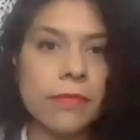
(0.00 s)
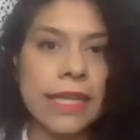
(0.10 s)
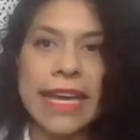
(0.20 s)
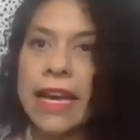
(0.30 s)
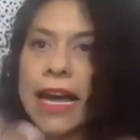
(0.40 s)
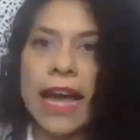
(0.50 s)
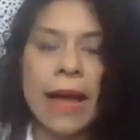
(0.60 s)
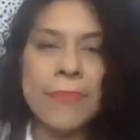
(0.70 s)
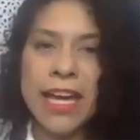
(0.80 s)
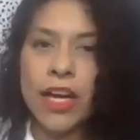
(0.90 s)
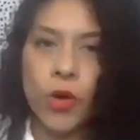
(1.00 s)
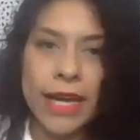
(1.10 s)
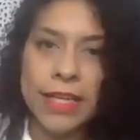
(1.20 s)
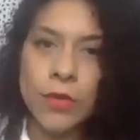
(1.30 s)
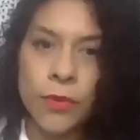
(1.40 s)
like, I'm not
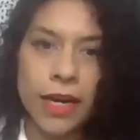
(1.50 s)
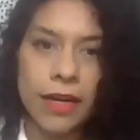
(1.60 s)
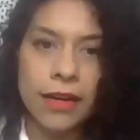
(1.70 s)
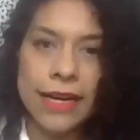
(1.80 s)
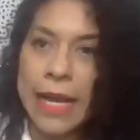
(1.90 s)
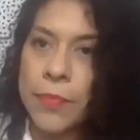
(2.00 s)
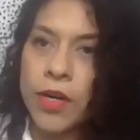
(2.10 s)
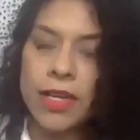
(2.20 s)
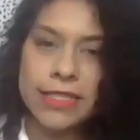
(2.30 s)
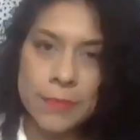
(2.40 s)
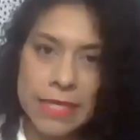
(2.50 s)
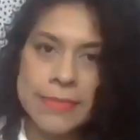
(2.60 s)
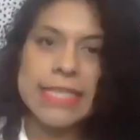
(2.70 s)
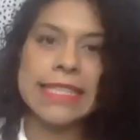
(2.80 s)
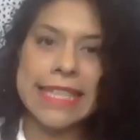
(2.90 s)
going anywhere, and I put on some
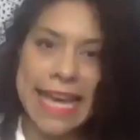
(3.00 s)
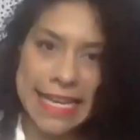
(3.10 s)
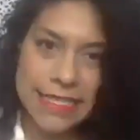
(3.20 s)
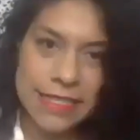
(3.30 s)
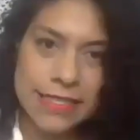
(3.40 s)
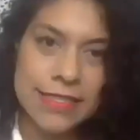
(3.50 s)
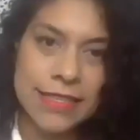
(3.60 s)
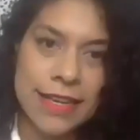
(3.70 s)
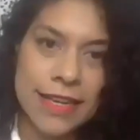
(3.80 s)
lipstick, yes.